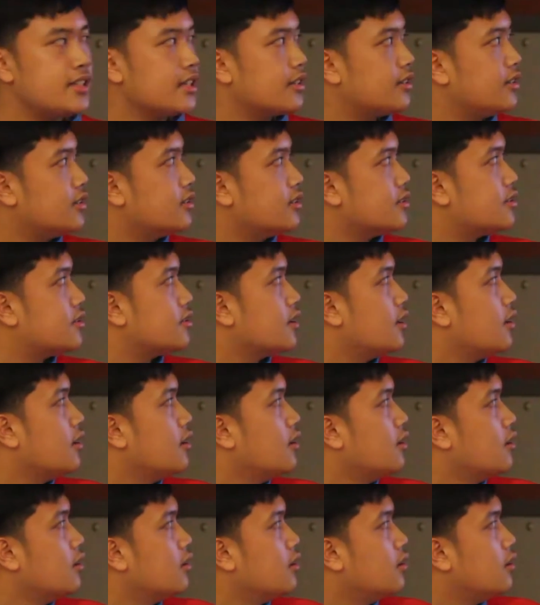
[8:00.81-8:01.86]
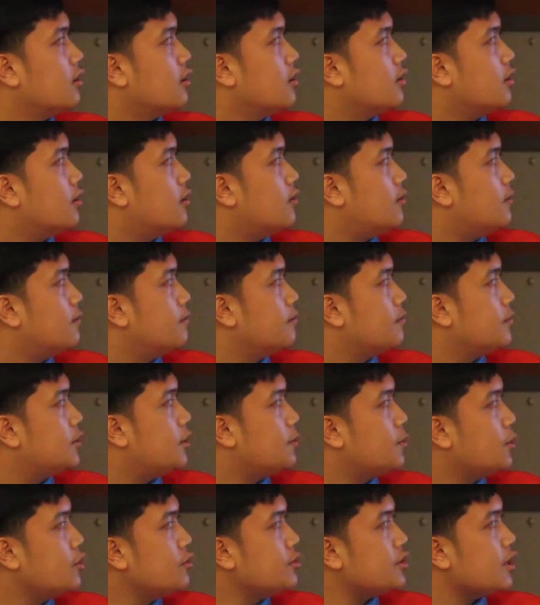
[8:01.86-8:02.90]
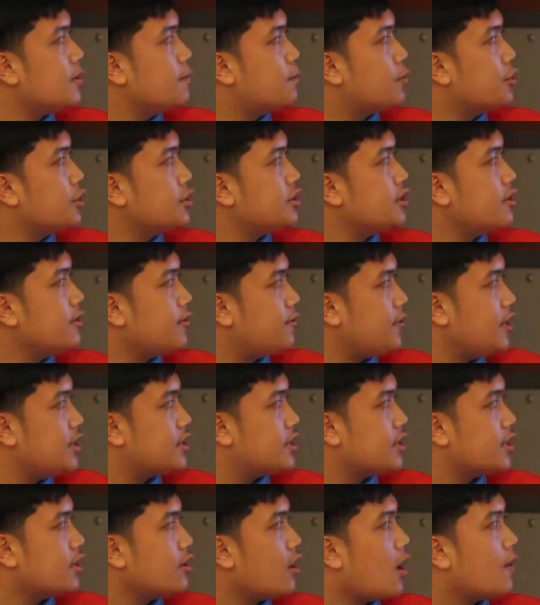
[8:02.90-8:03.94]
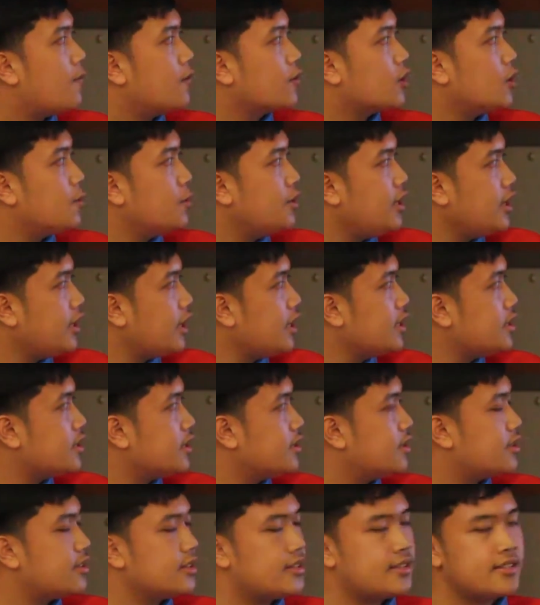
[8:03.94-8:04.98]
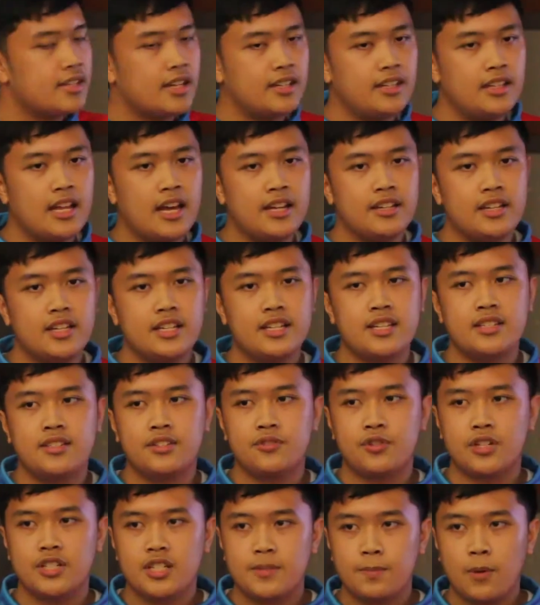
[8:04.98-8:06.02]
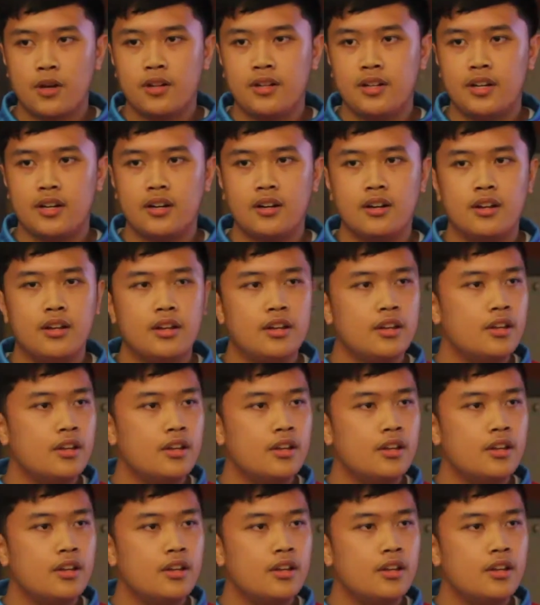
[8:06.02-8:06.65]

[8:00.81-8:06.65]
signals. The most important feature of a communications satellite is the transponder.